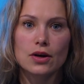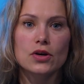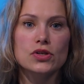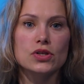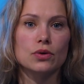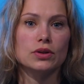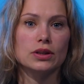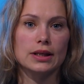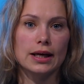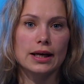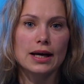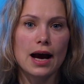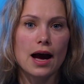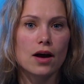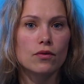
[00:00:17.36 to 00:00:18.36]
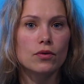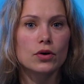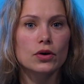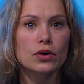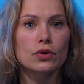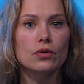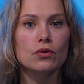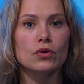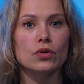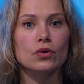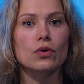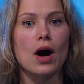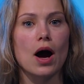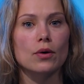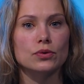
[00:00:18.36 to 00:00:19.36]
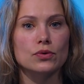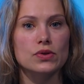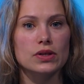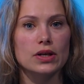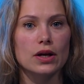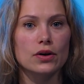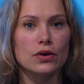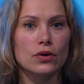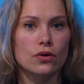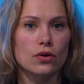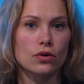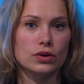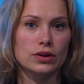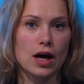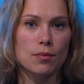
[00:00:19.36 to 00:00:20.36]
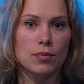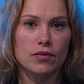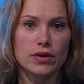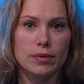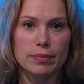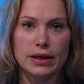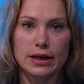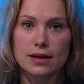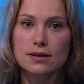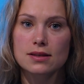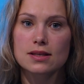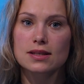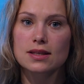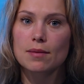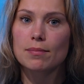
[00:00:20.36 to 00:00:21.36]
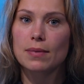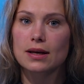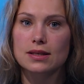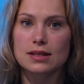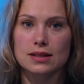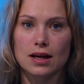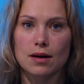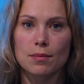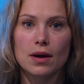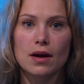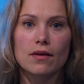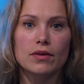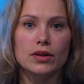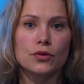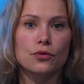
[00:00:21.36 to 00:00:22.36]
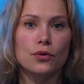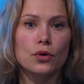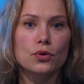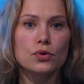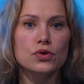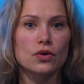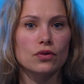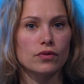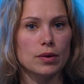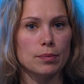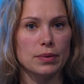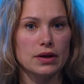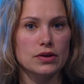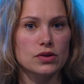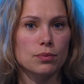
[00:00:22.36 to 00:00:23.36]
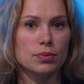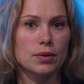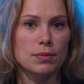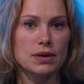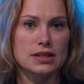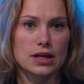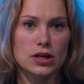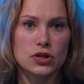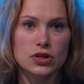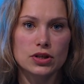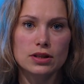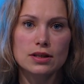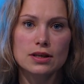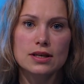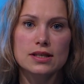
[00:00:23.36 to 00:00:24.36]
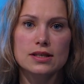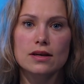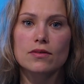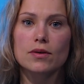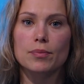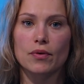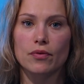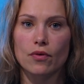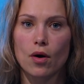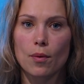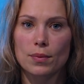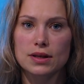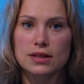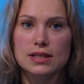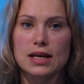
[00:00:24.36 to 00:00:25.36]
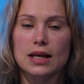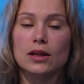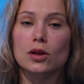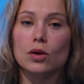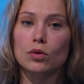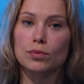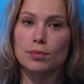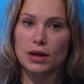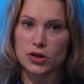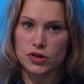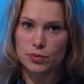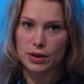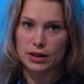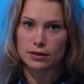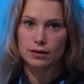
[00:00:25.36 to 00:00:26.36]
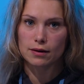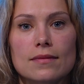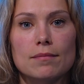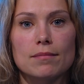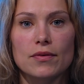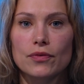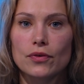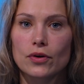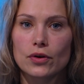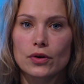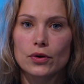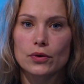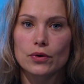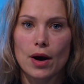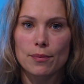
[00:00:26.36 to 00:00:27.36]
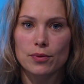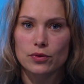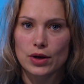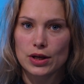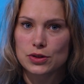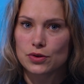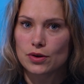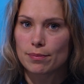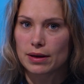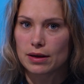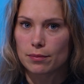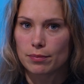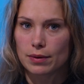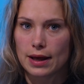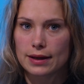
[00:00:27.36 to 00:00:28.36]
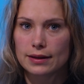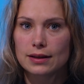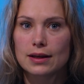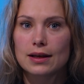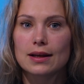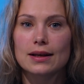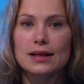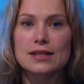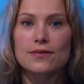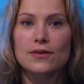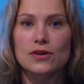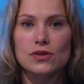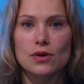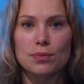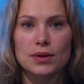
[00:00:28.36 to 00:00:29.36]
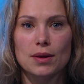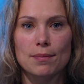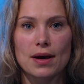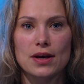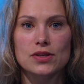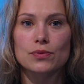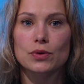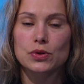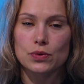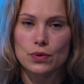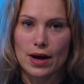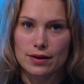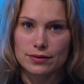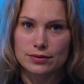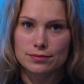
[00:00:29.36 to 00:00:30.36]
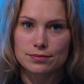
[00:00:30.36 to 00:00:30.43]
So today, I'll walk you through how to scale your Contabo VPS step by step with a focus on VPS optimization, server performance and load management. Before you upgrade to a bigger plan, let's first optimize what you have.